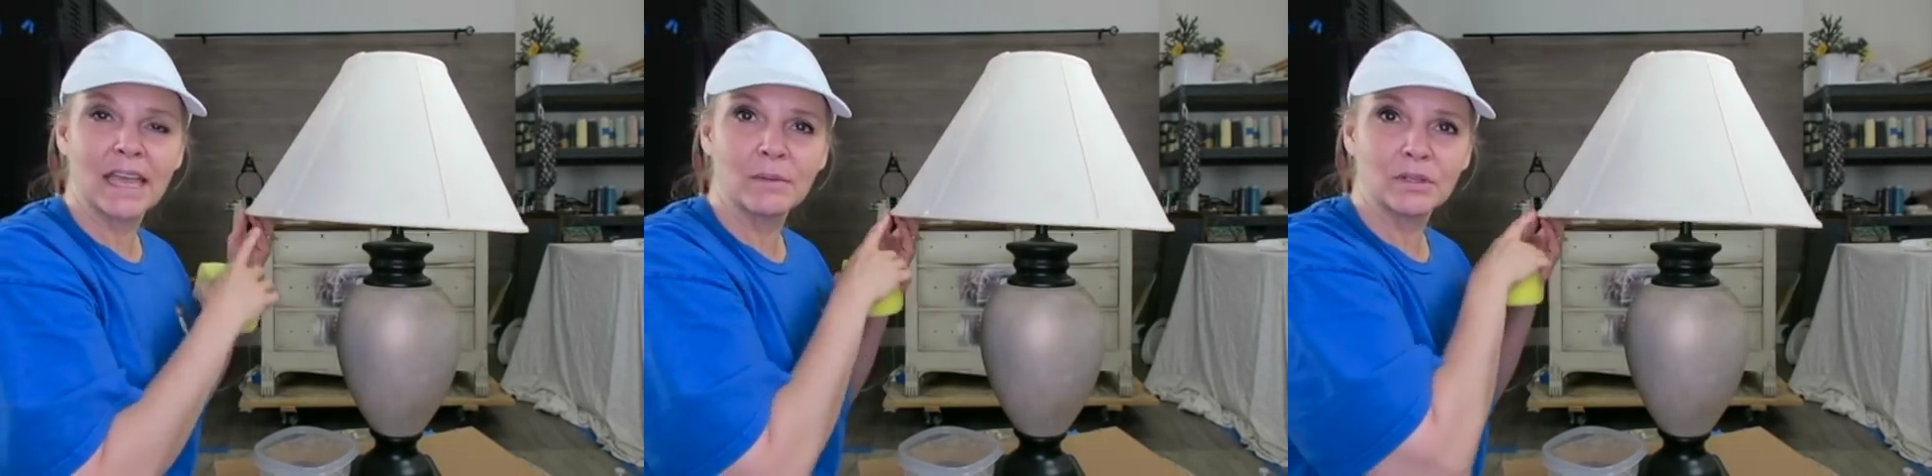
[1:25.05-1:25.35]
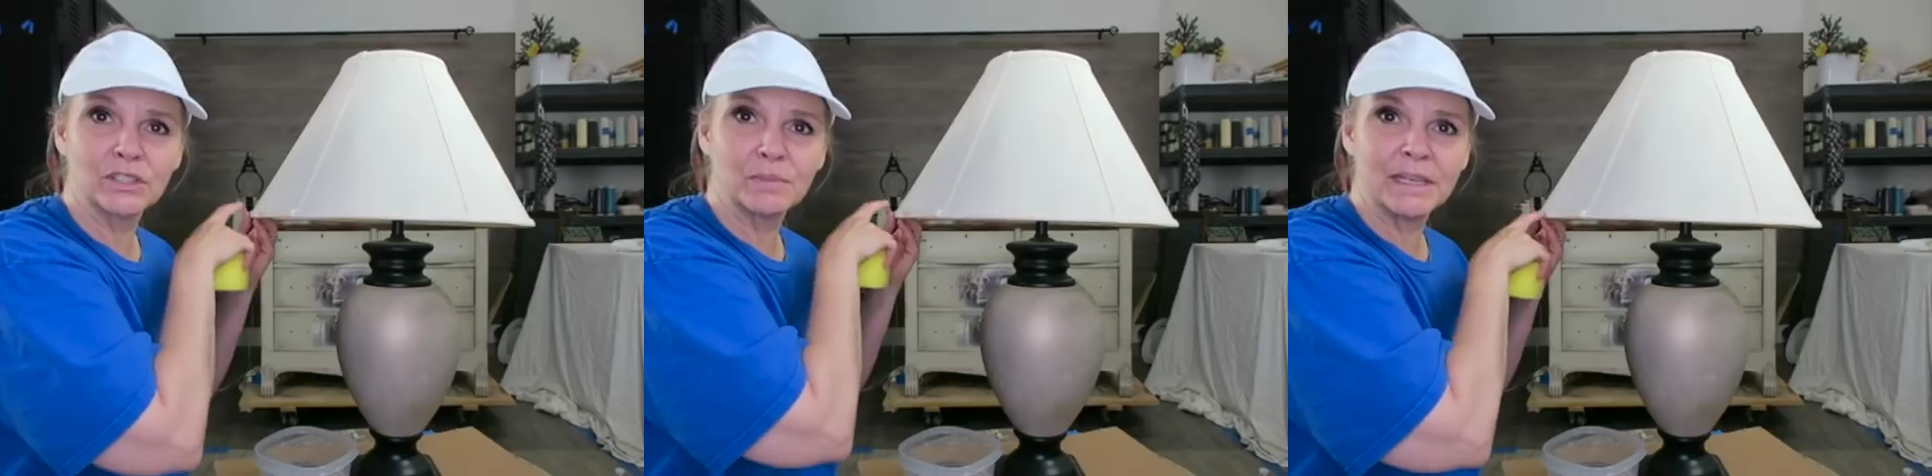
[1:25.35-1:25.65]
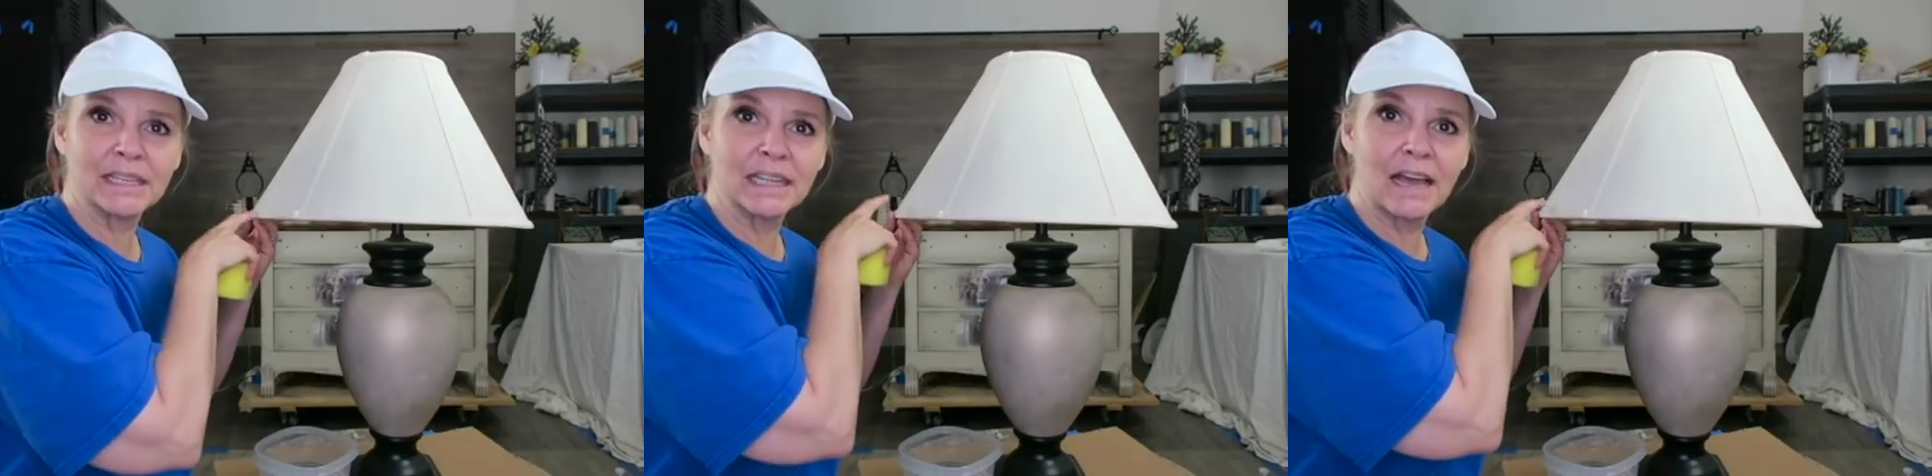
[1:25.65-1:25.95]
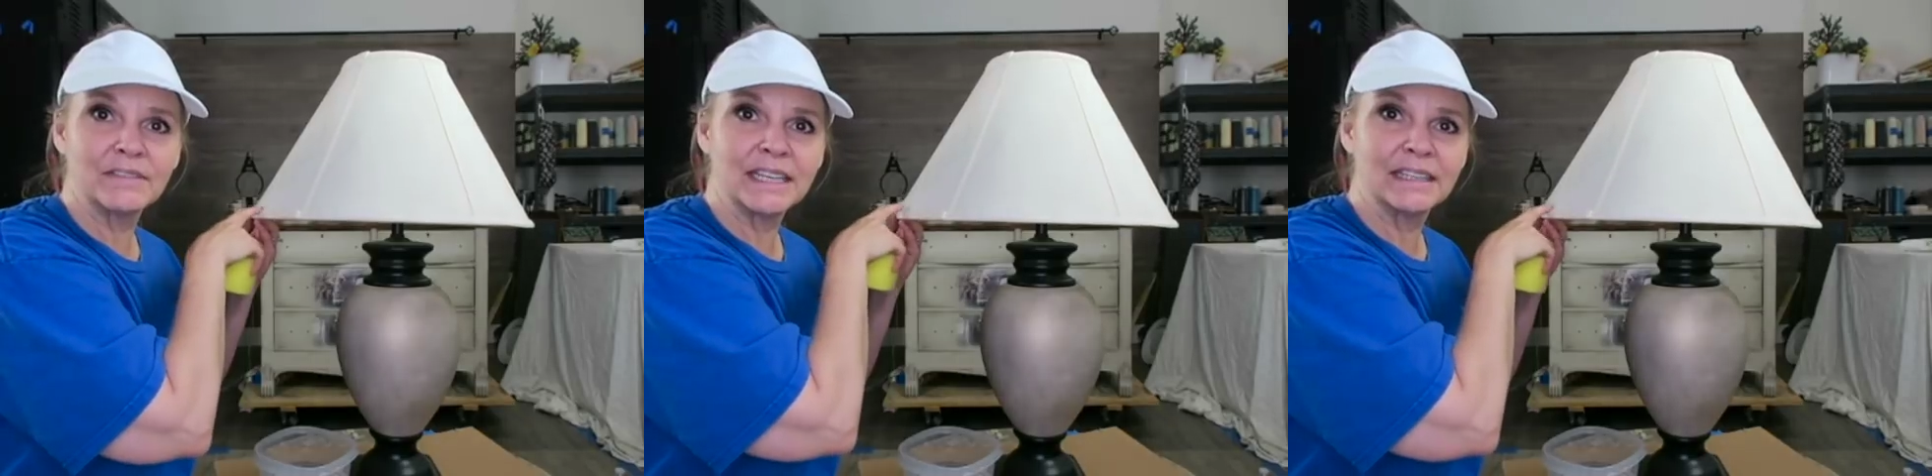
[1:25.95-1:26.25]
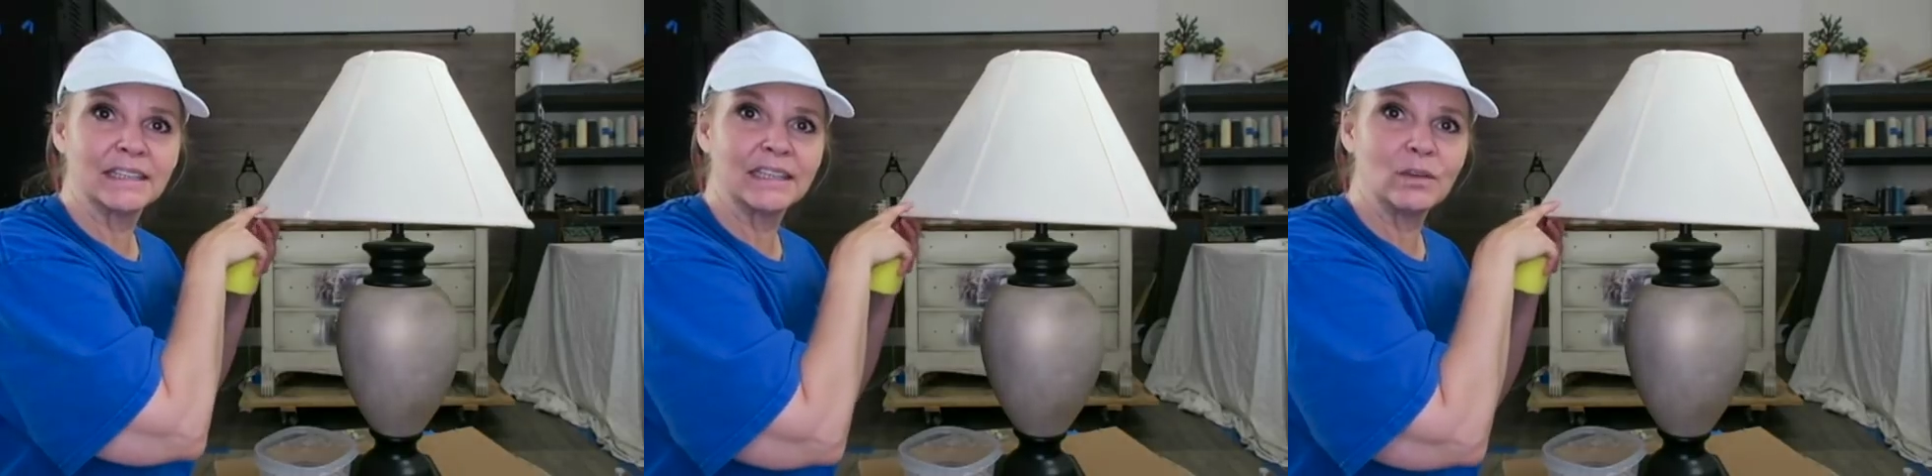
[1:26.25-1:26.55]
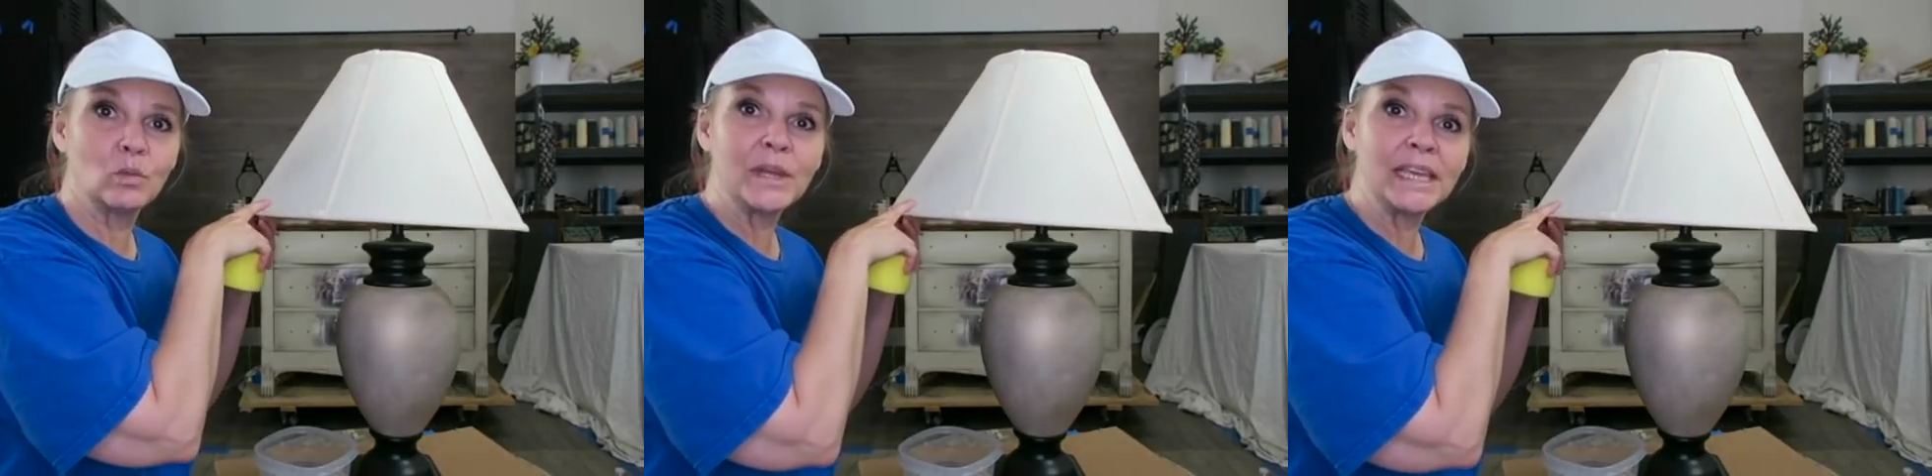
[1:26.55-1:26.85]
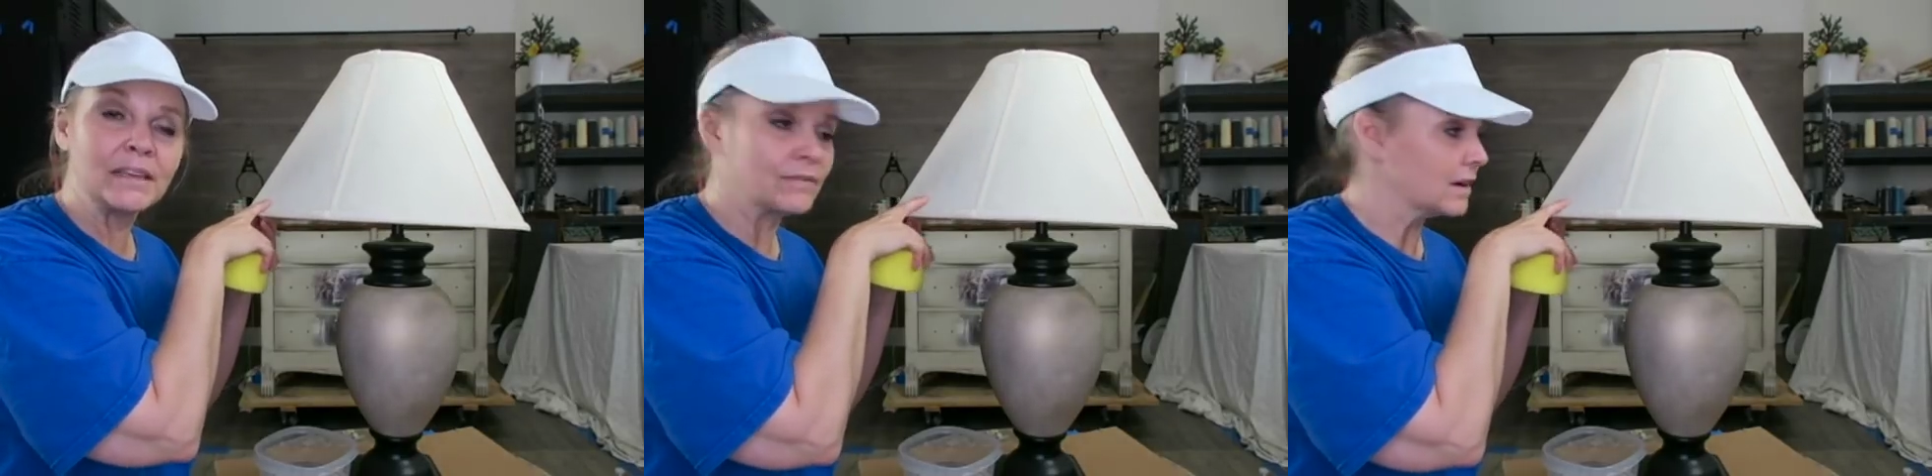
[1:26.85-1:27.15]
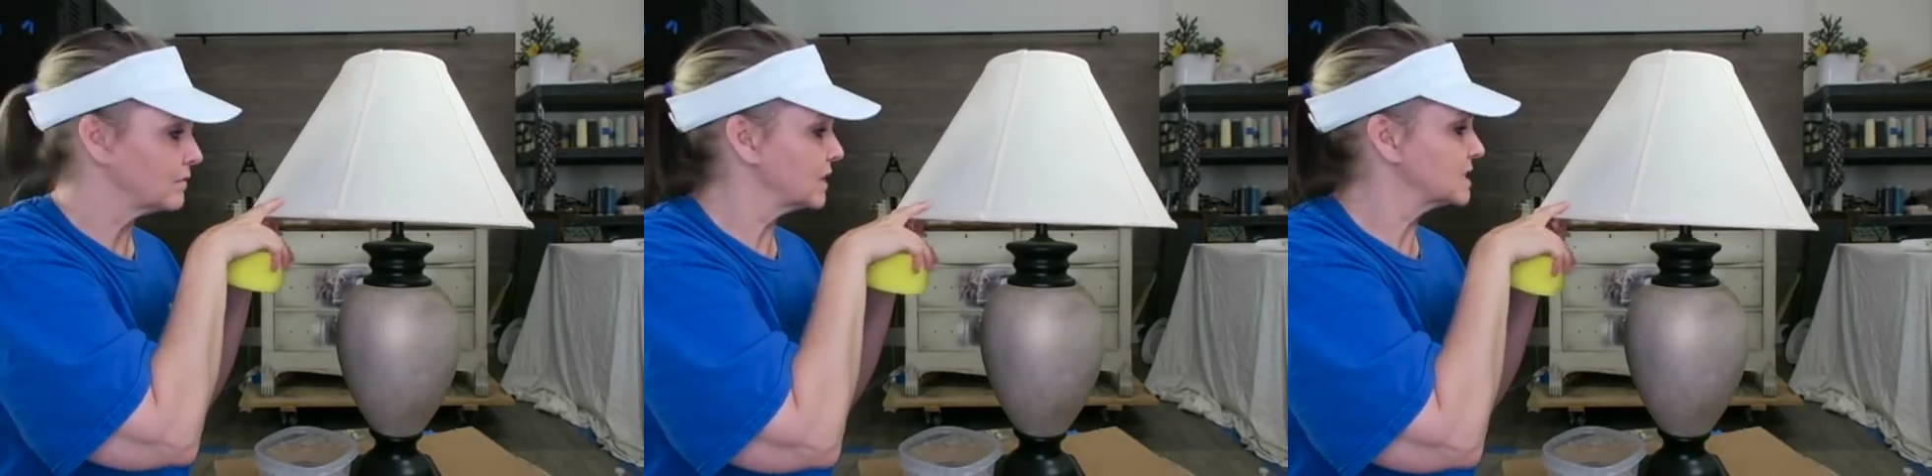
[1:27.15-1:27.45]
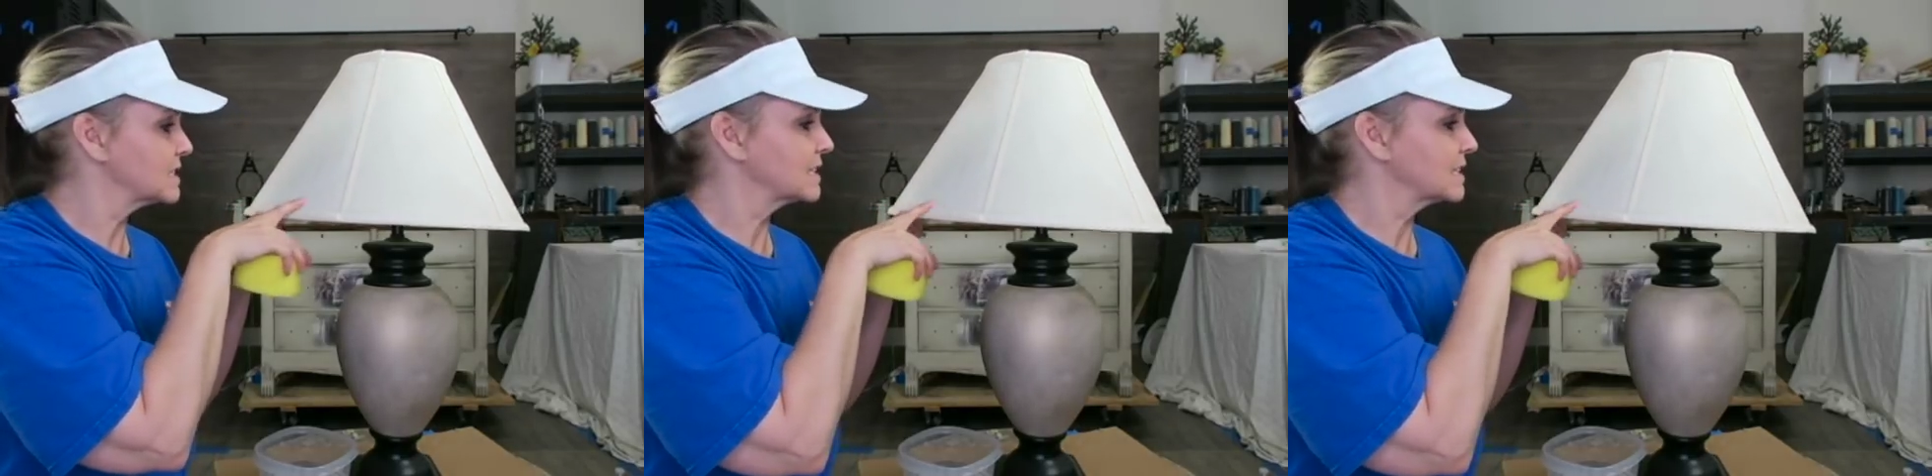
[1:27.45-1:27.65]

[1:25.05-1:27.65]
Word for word: of the chemicals being left in the weave of this.